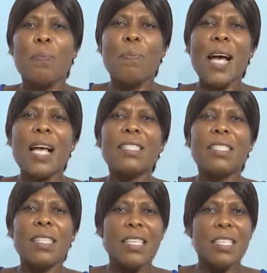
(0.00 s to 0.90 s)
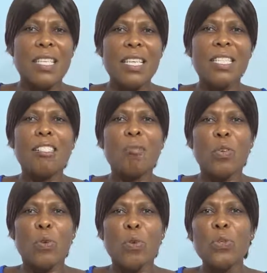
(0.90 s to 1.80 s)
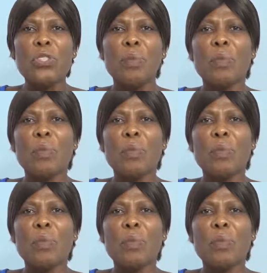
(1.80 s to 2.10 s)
pass this meconium.